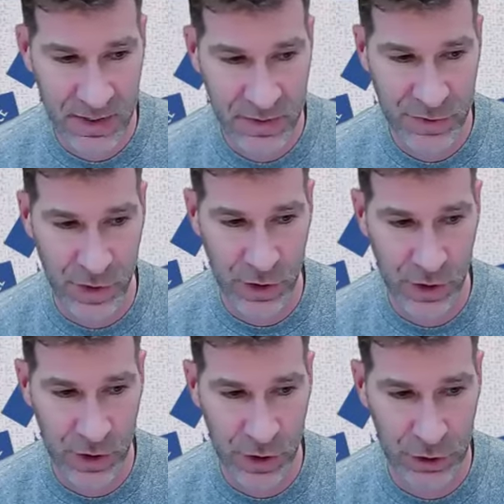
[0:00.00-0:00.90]

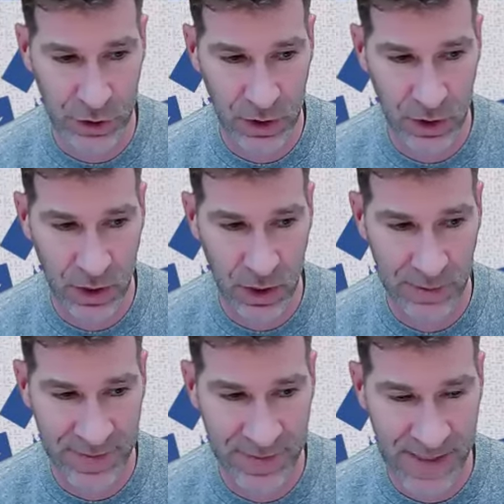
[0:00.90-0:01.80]
The
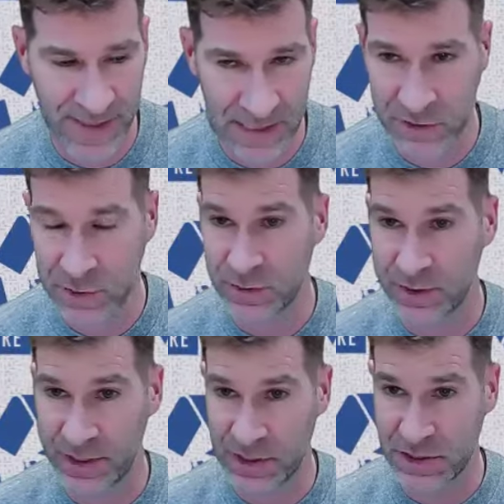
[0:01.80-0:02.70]
that links to
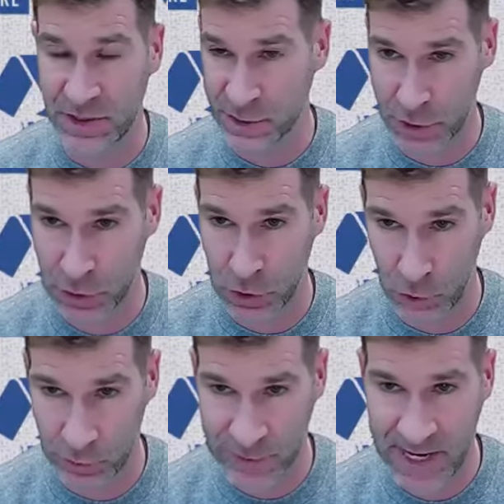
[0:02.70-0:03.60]
there's a
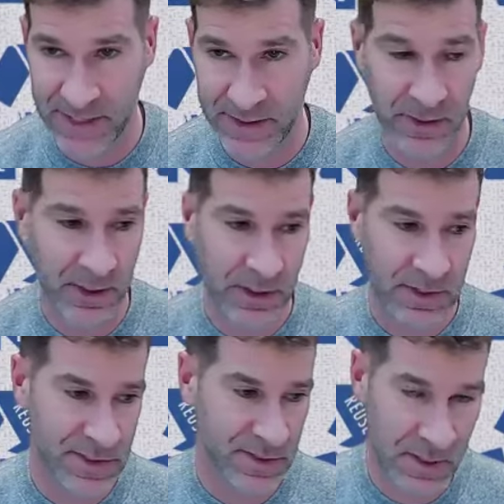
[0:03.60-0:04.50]
goal set.
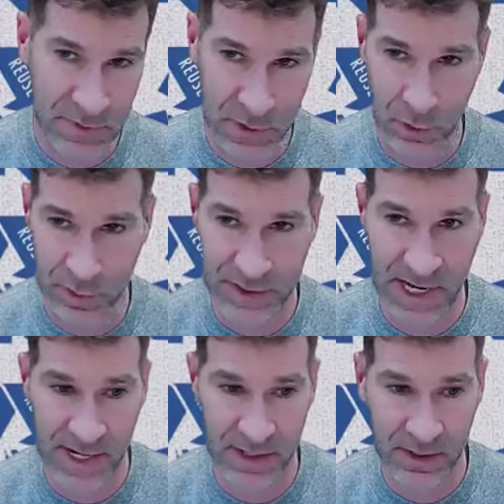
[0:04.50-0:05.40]
Sometimes a goal
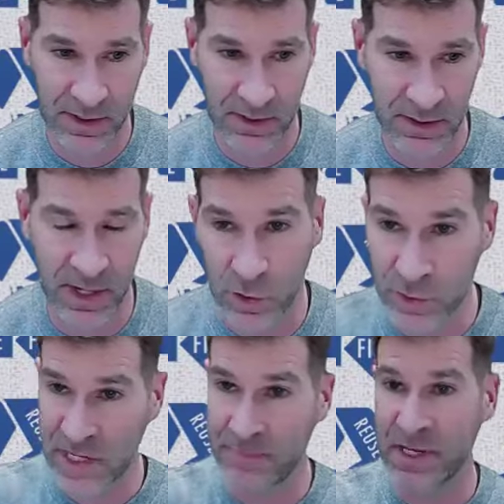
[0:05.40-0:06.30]
set
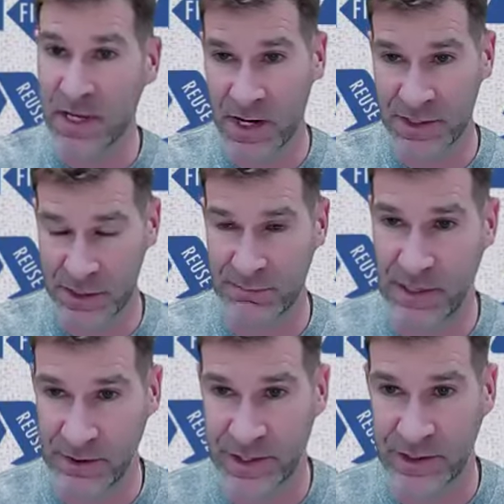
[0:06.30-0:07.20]
beyond just
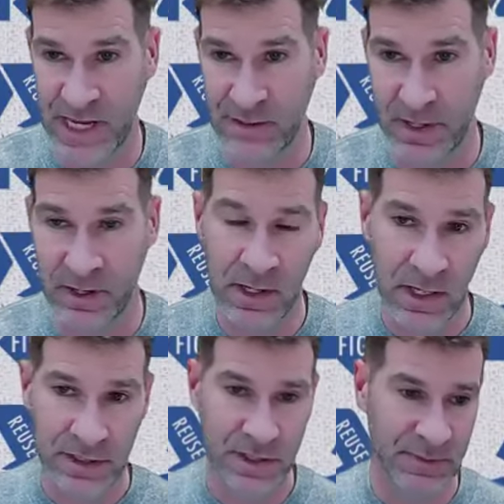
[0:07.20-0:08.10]
mere entertainment.
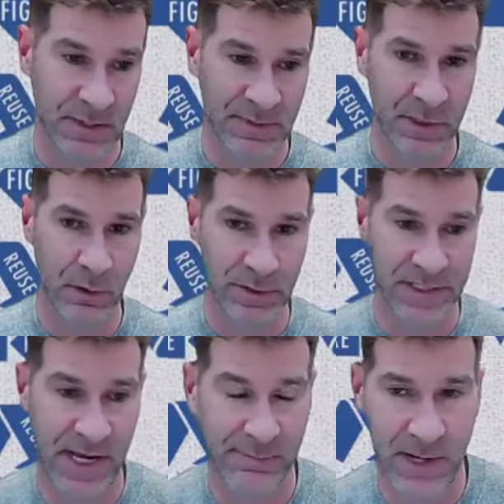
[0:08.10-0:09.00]
Sometimes the goal
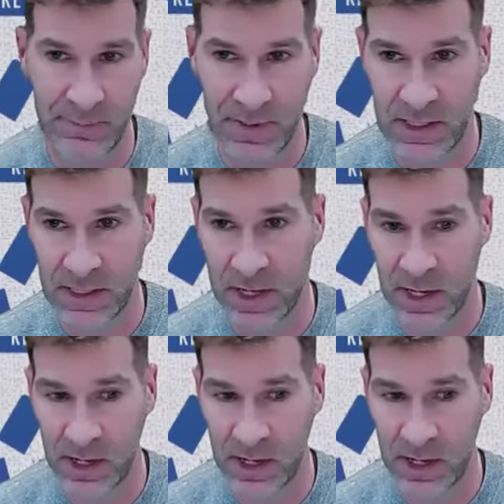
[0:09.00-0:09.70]
set may be